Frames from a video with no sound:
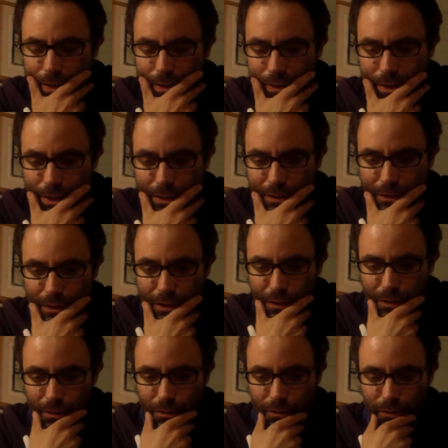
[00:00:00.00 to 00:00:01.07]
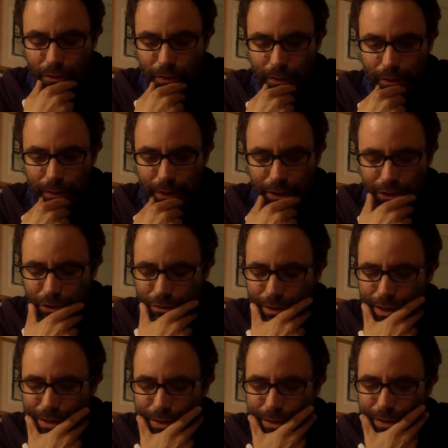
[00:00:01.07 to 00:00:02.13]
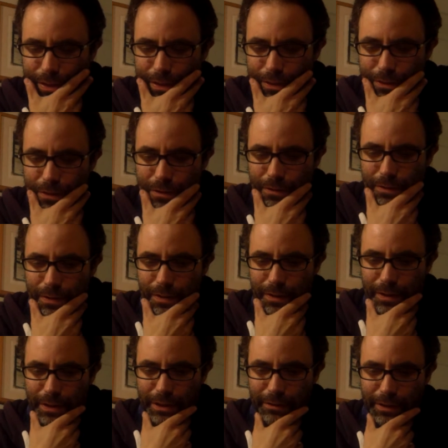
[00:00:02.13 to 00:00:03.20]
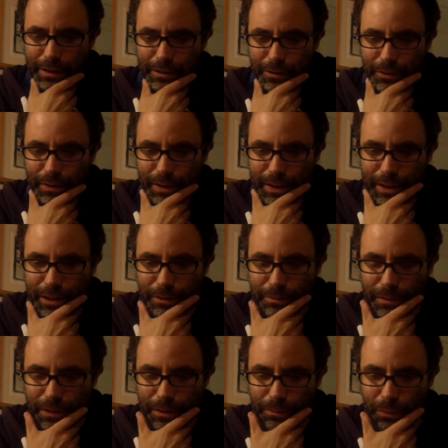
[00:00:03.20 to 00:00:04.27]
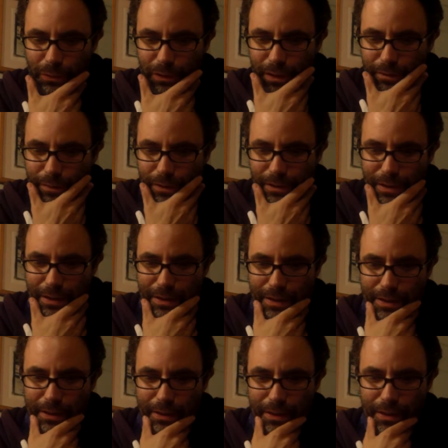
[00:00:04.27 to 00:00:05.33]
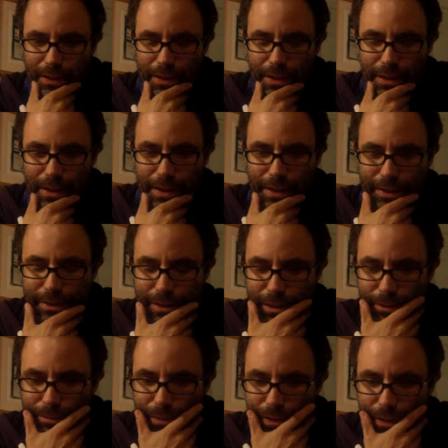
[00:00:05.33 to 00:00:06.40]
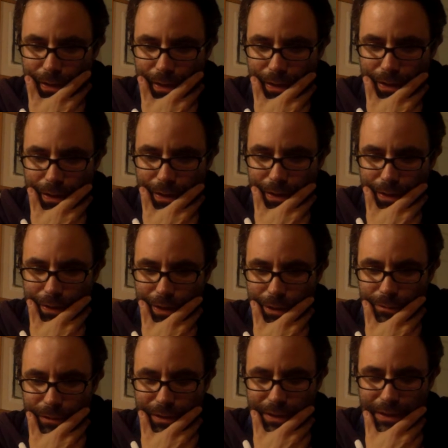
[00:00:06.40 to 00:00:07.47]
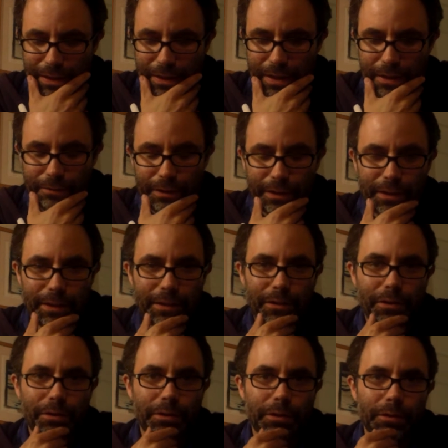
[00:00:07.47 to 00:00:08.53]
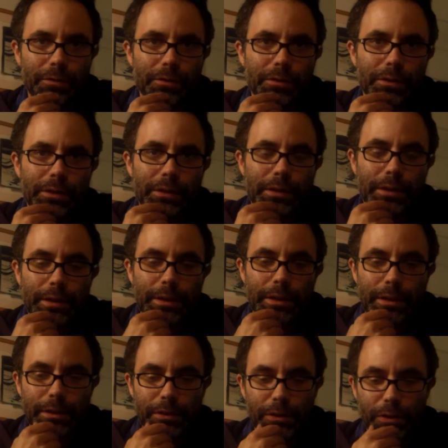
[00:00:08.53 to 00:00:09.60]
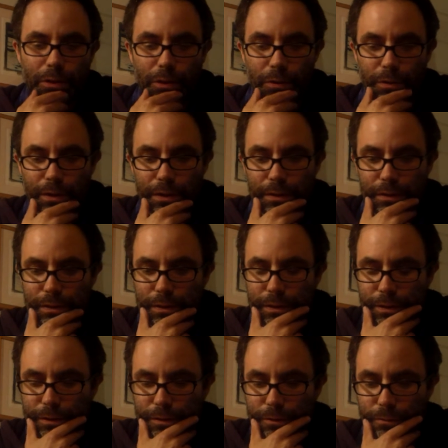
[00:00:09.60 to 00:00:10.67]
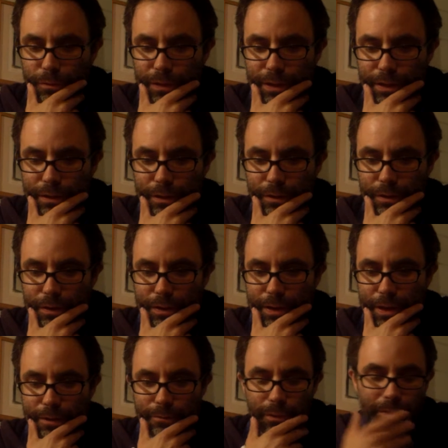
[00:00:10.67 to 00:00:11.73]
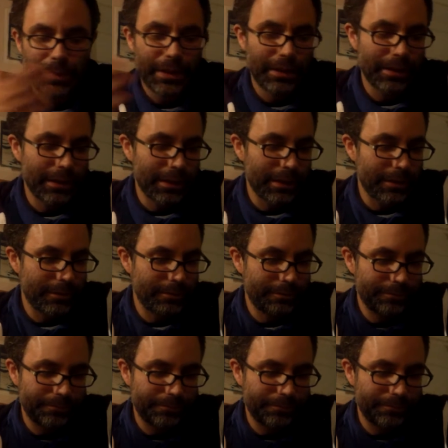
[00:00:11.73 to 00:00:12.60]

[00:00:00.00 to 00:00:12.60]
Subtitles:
is actually used, that strategy is used in theoretical science with the multiverse idea, except they want to say that everything is true. So that would mean that